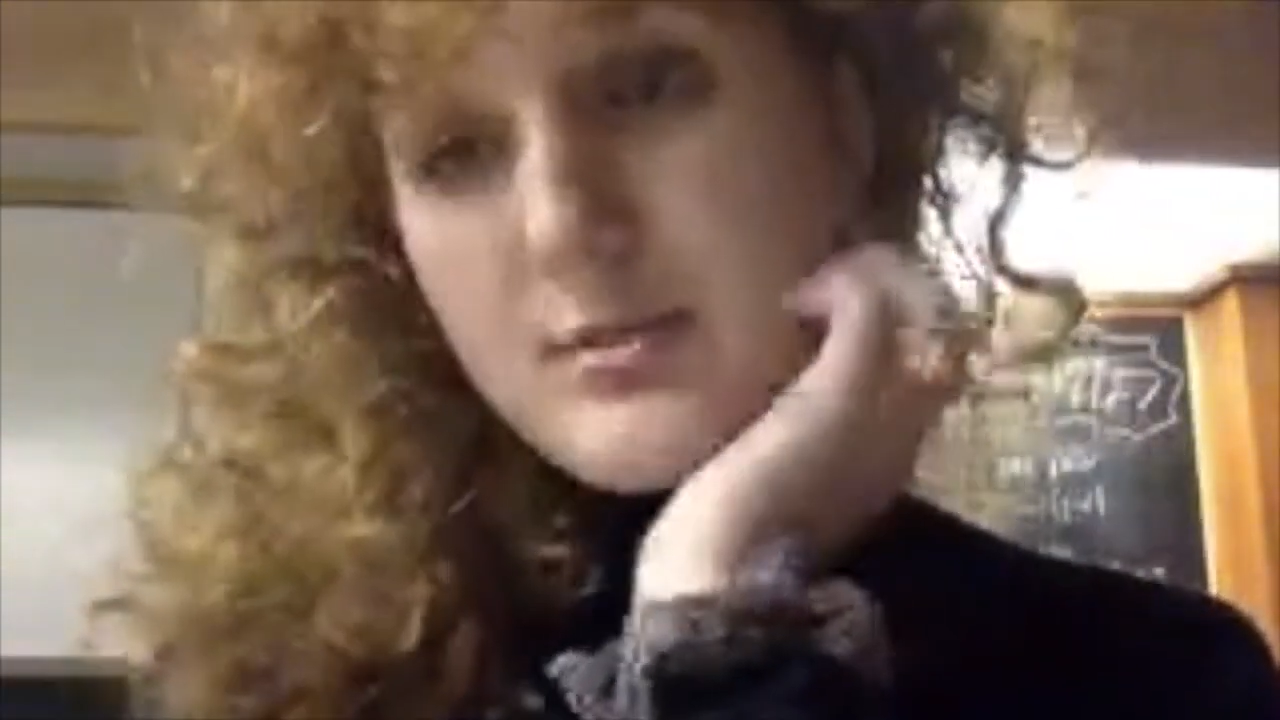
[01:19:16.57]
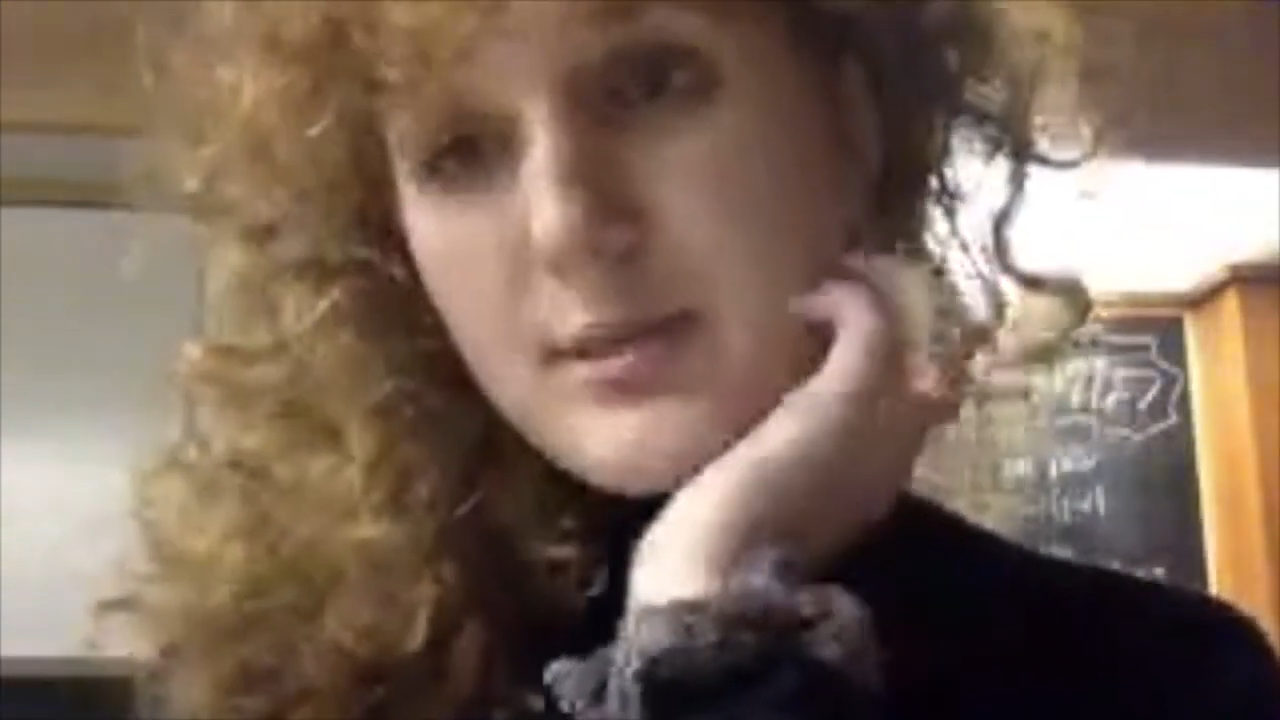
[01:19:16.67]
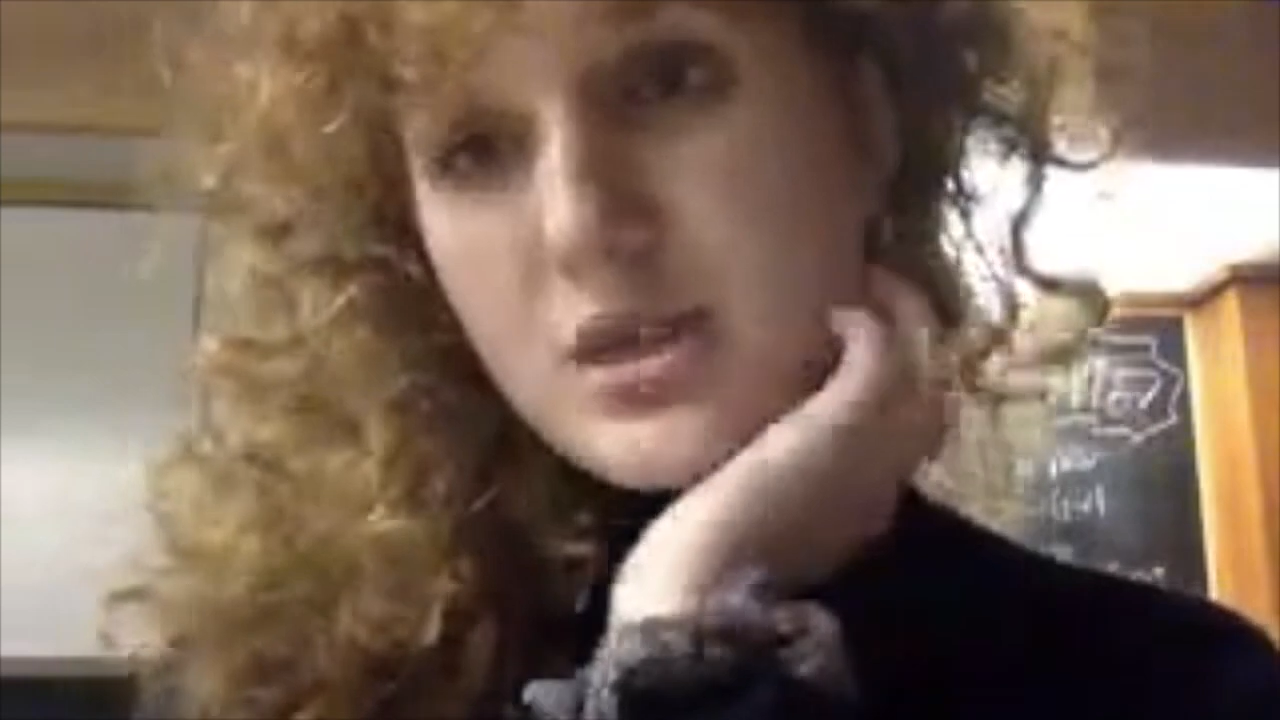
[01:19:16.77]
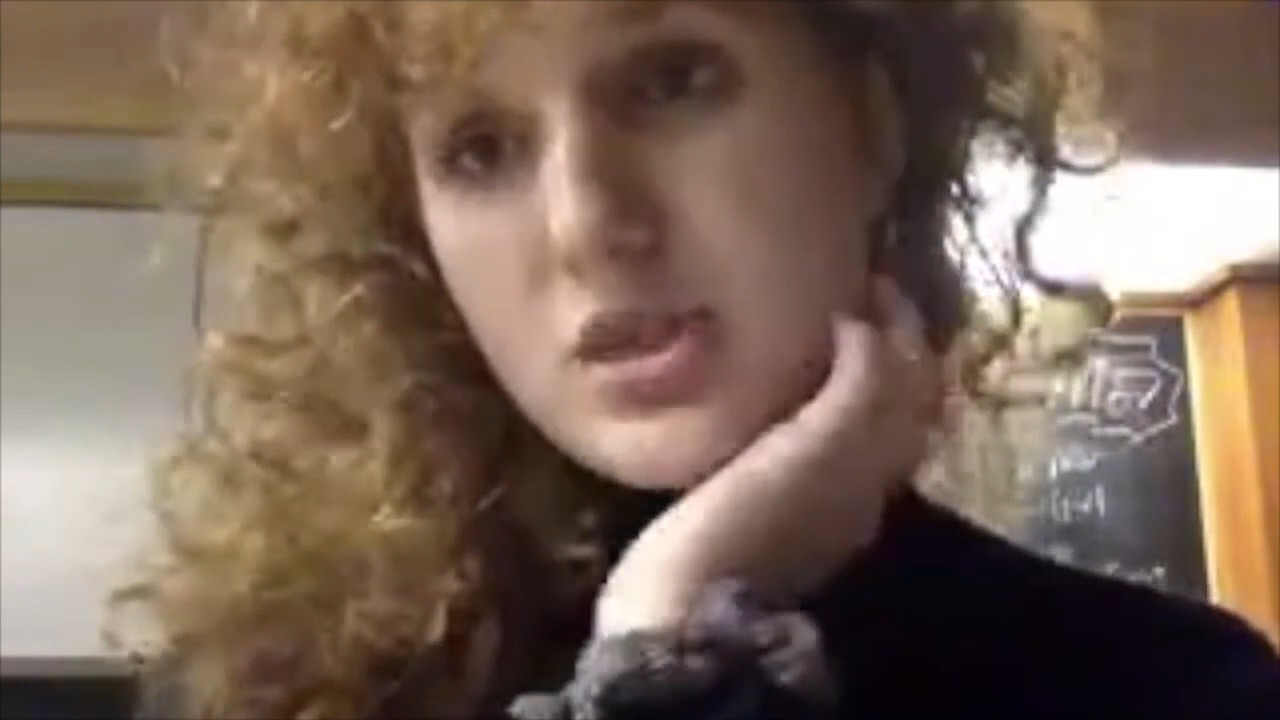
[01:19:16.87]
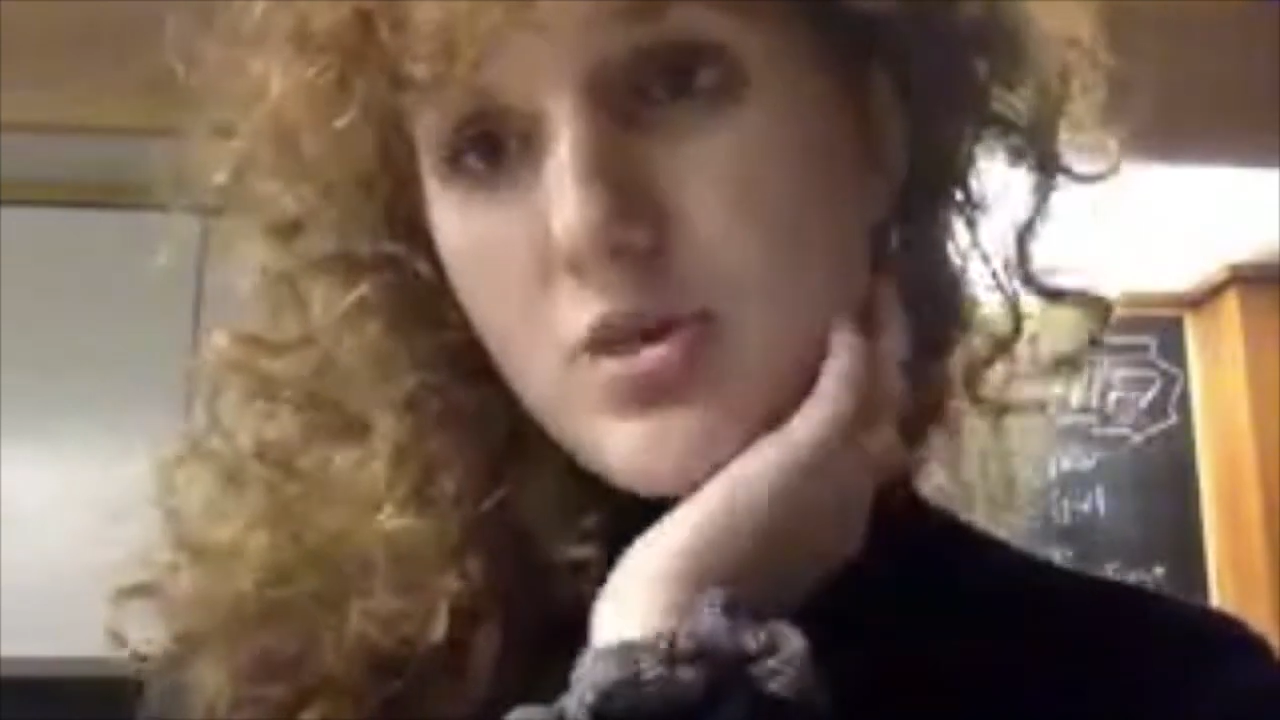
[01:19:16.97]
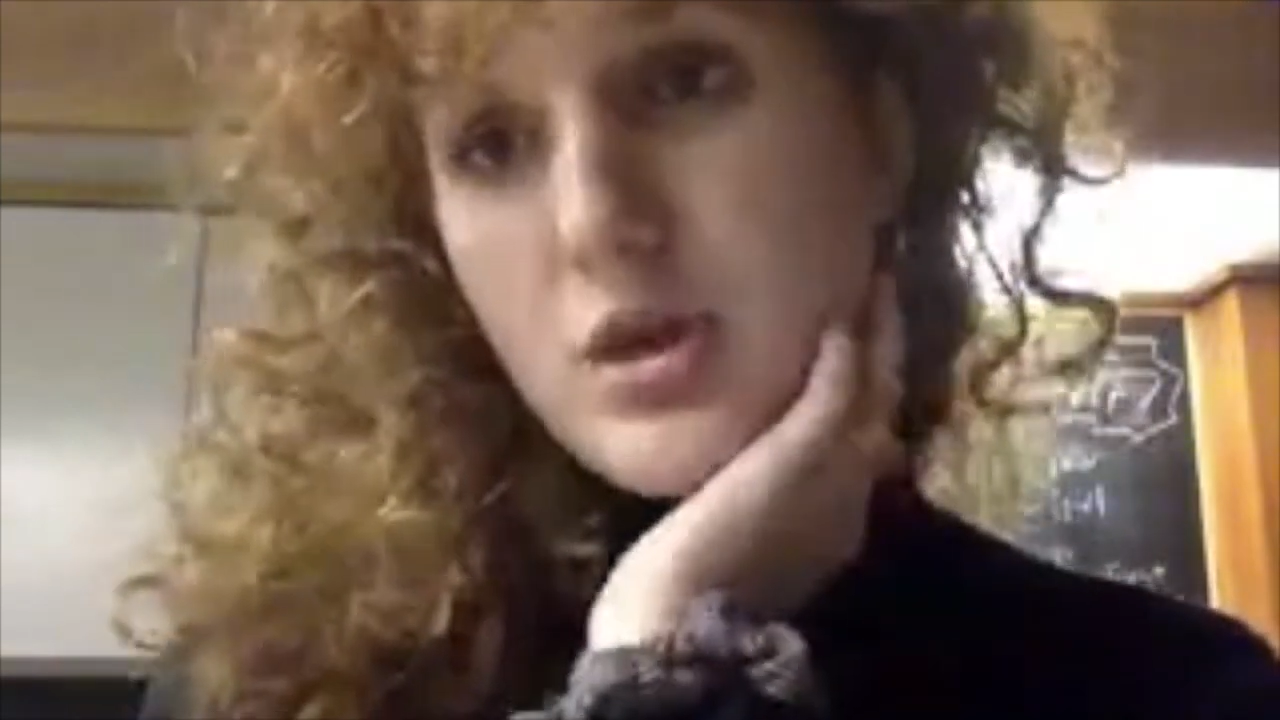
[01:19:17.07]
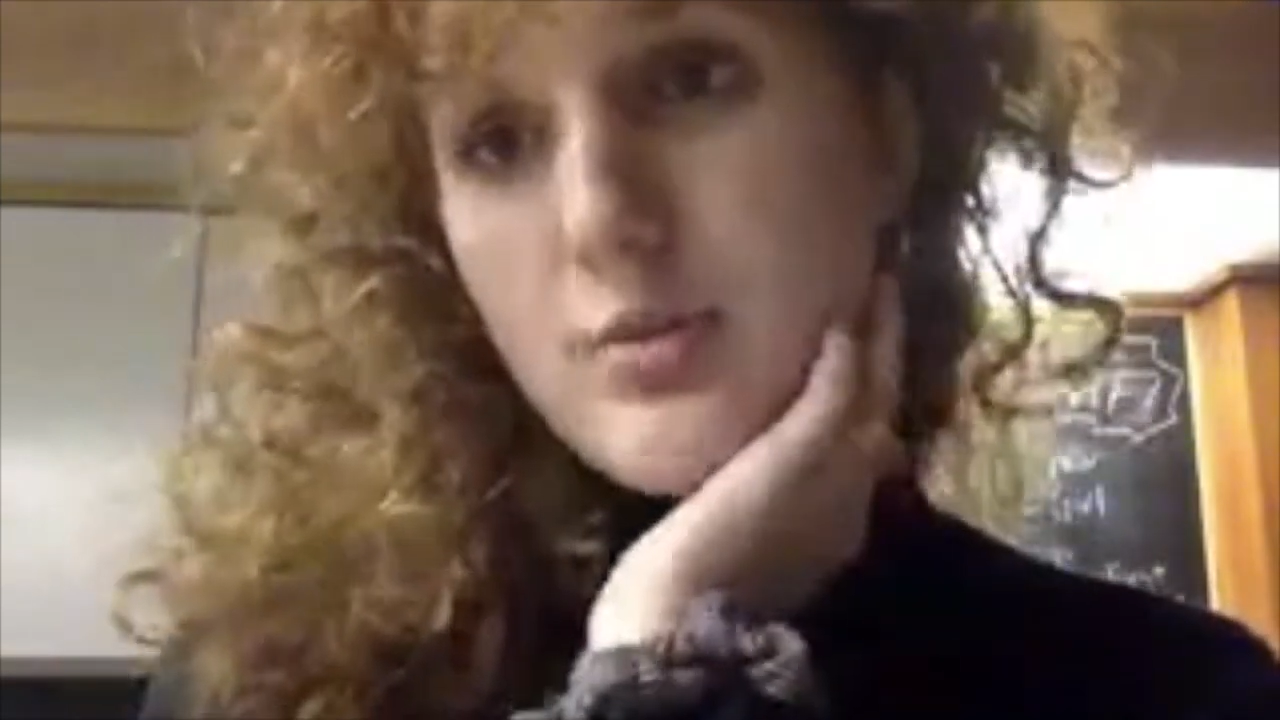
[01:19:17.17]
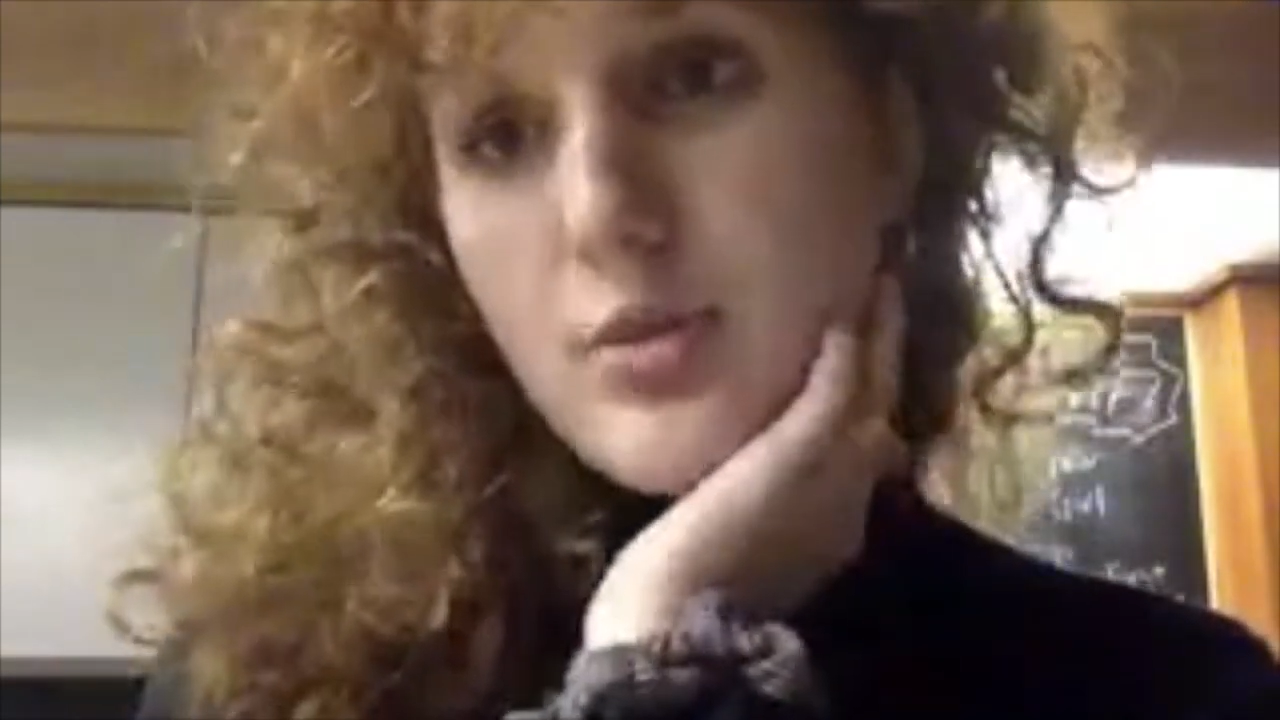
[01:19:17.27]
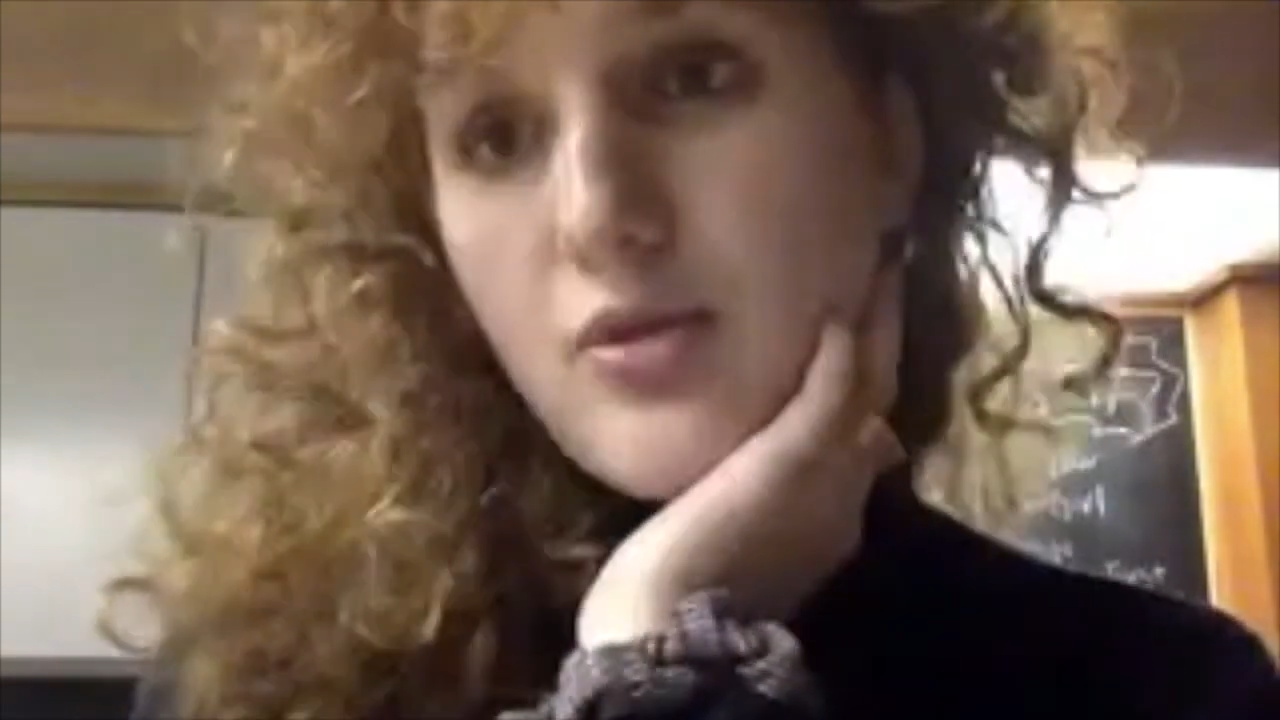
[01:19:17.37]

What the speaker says: in Minnesota